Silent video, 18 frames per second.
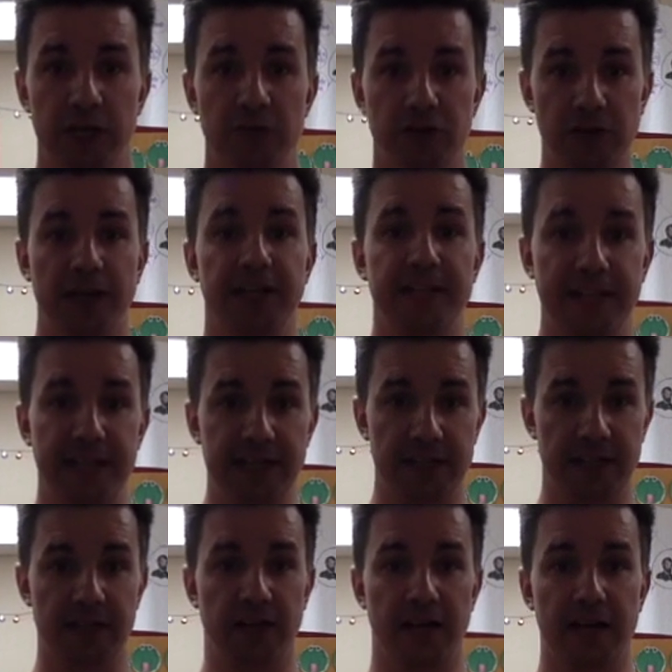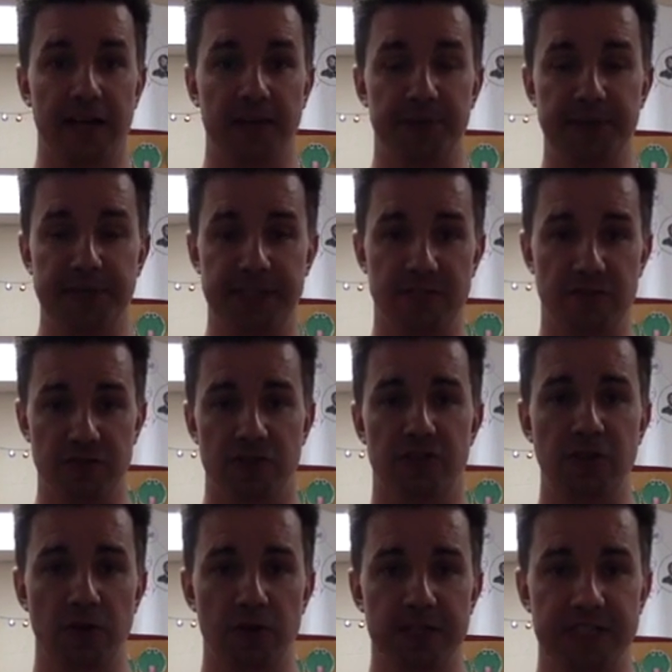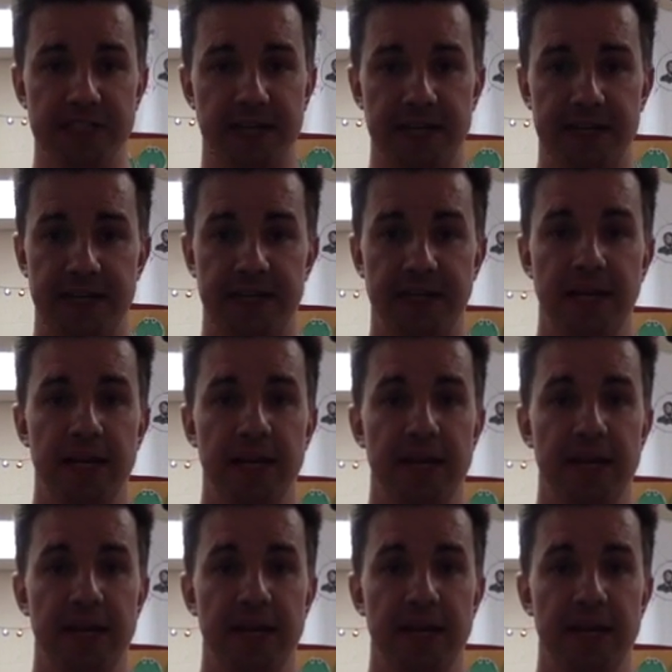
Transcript: trying to get to class because they're so excited